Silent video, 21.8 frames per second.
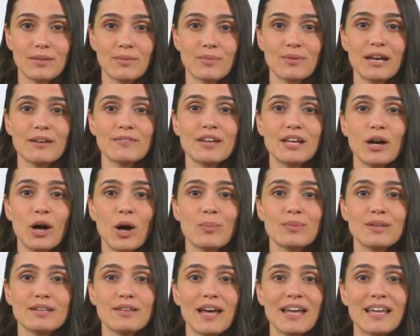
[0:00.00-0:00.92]
leaving
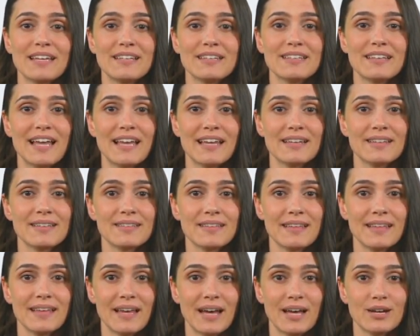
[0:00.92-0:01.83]
unsightly stains
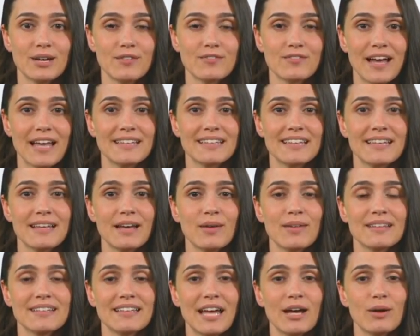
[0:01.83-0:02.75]
and affecting their
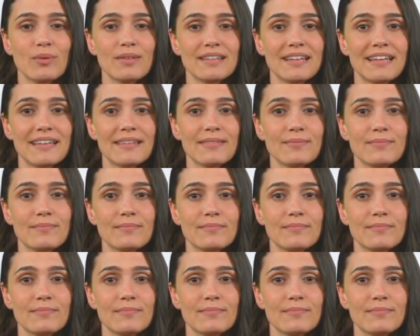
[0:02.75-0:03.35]
integrity.